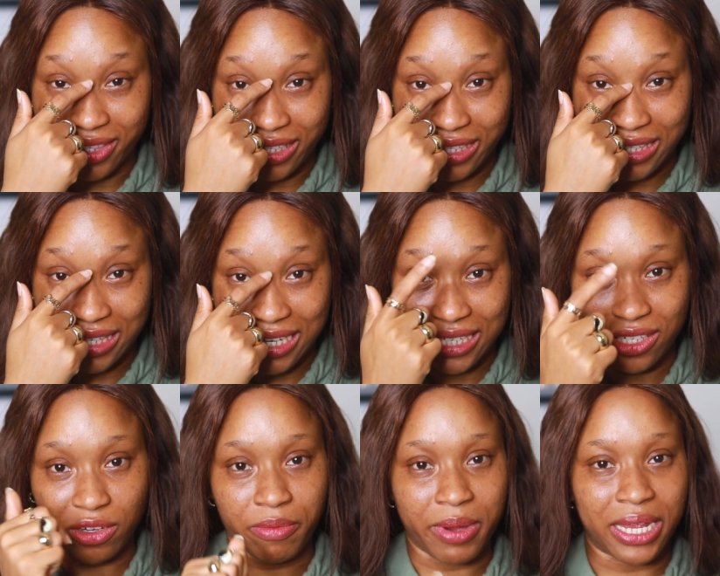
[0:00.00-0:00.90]
See it
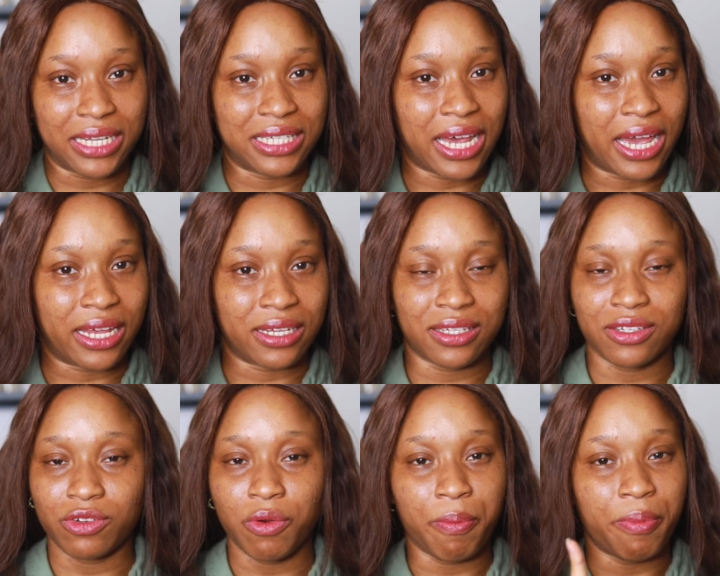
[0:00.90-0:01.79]
in your mind's eyes.
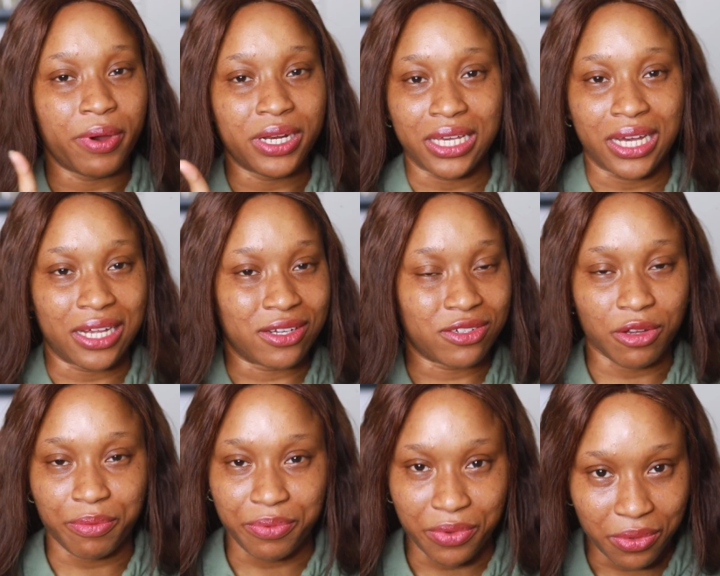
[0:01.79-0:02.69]
Nobody can
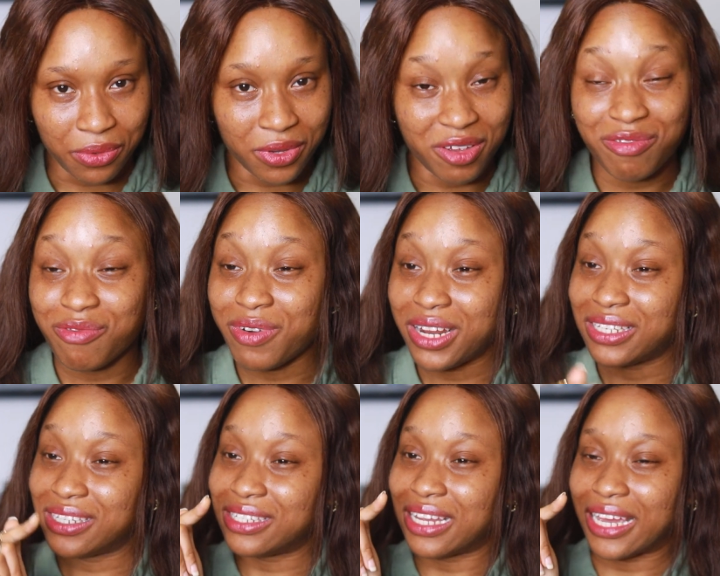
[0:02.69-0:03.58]
stop you. Even when
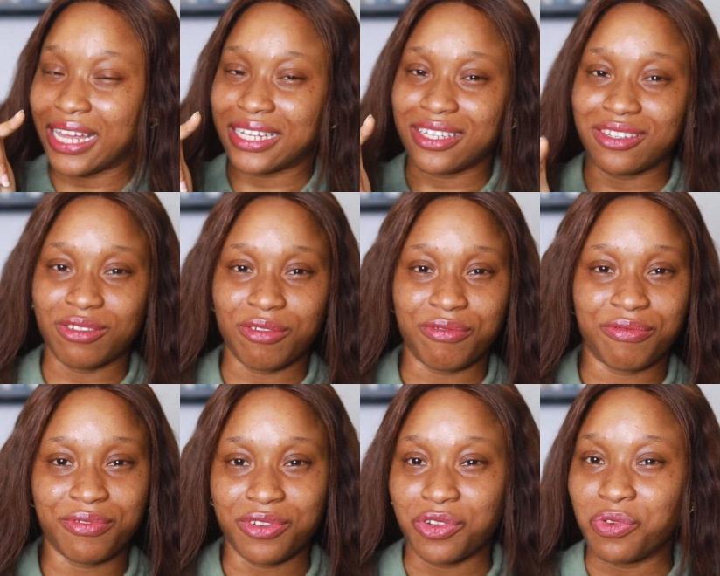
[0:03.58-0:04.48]
things are getting
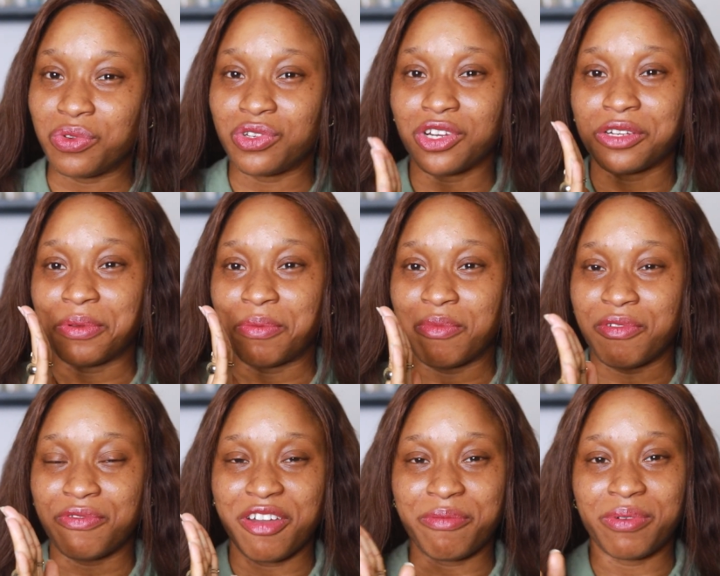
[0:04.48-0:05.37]
tough, you will just be
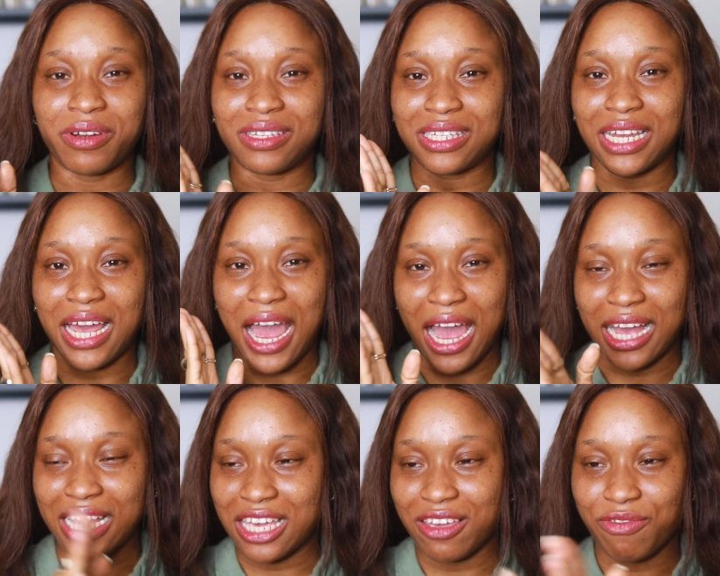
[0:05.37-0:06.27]
moving. Everybody say,
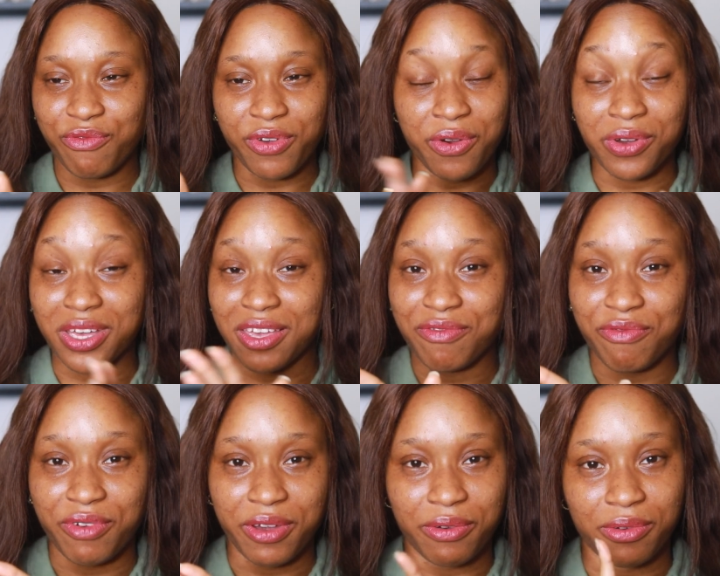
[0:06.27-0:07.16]
give
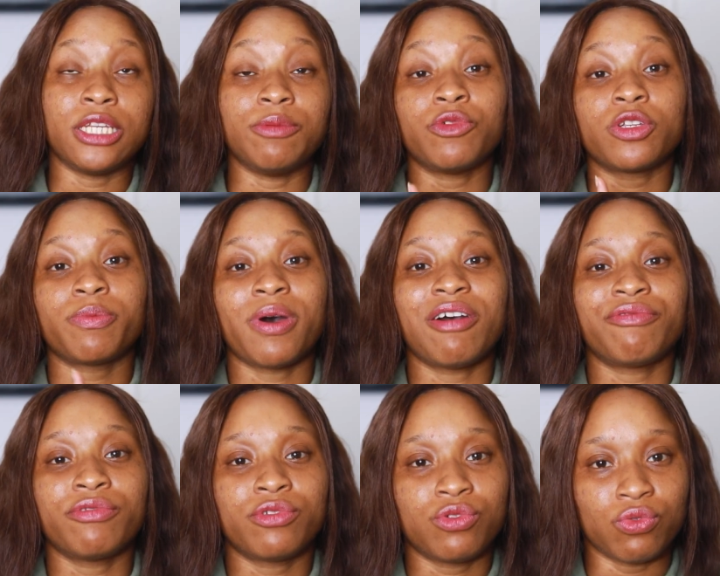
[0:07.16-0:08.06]
way. The most
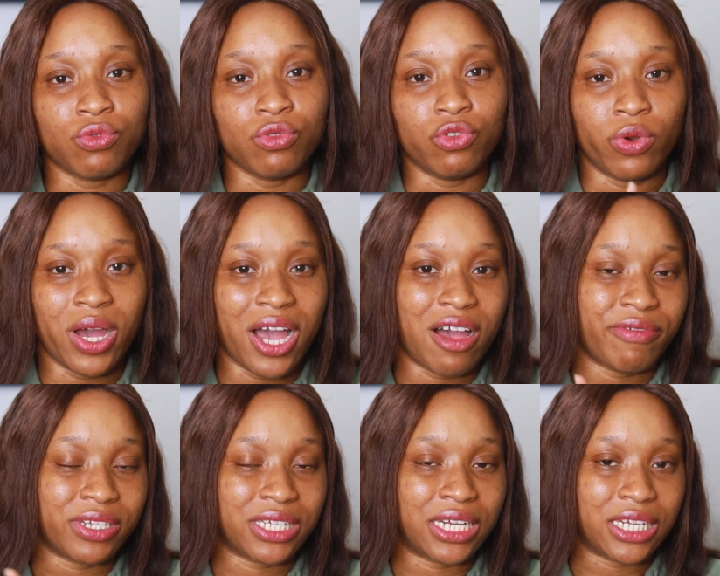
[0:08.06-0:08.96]
powerful tool you have
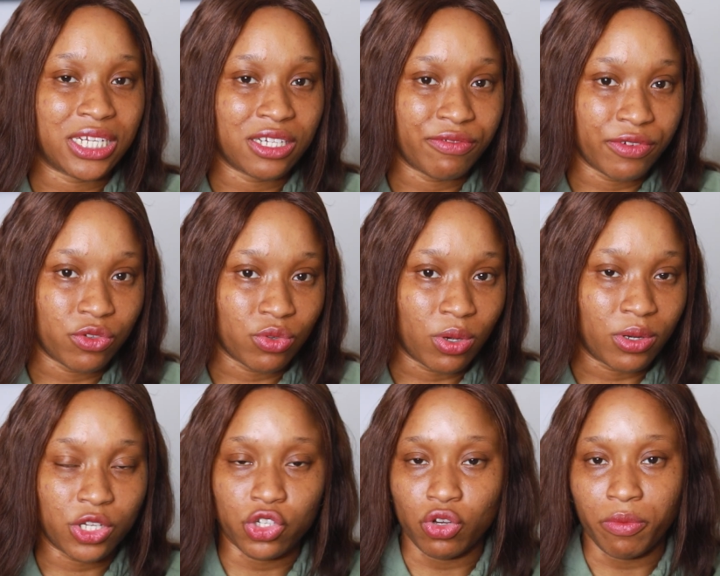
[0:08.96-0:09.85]
as an individual
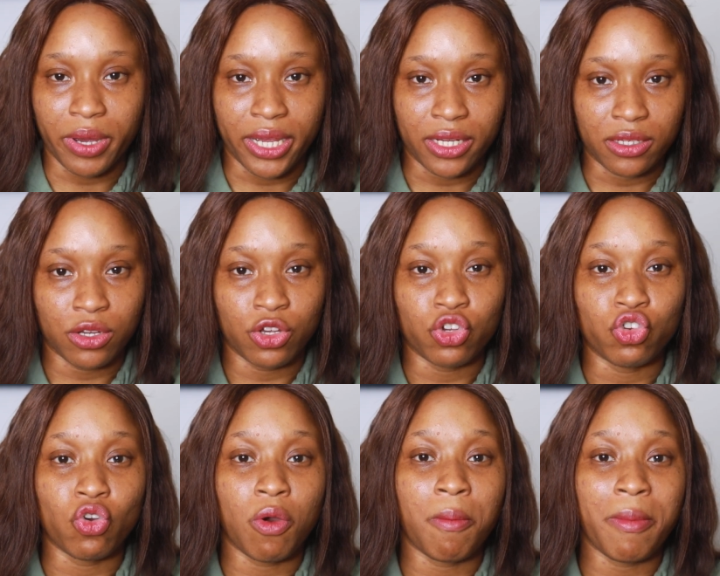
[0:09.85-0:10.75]
is your mind.
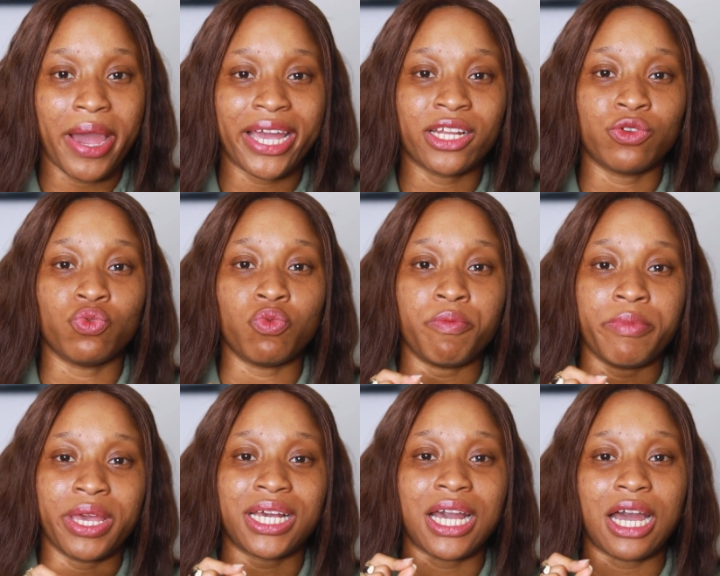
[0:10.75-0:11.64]
Your mind will
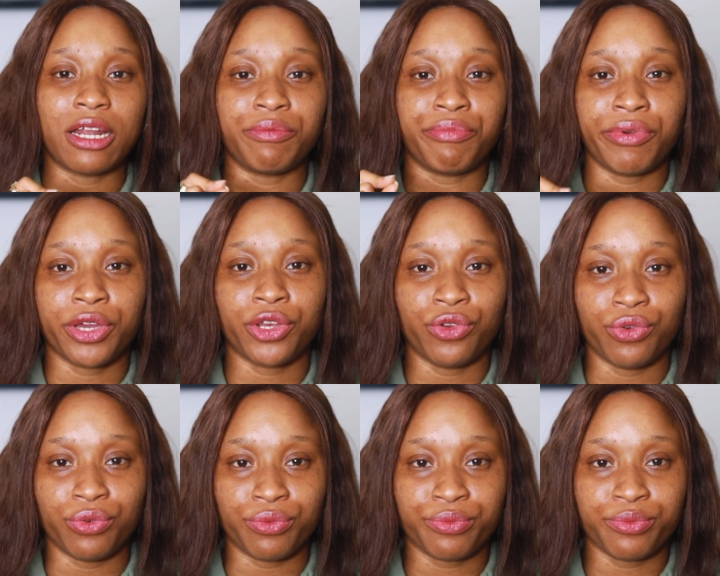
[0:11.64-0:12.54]
make and break you.